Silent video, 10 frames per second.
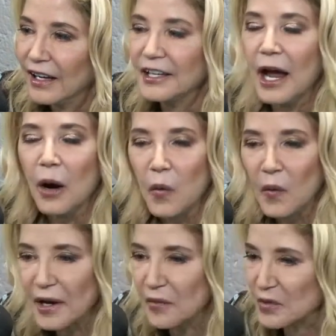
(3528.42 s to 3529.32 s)
No,
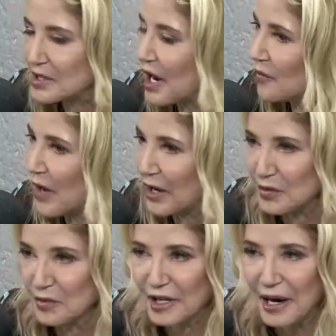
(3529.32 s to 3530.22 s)
it was not
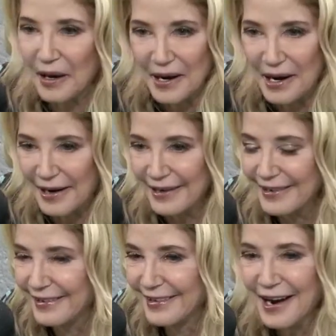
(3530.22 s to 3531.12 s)
Matthew McConaughey.
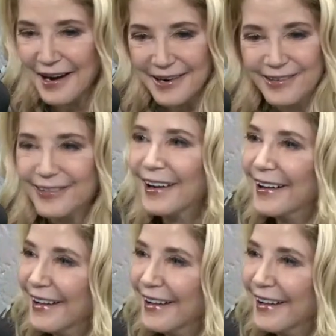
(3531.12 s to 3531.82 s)
No.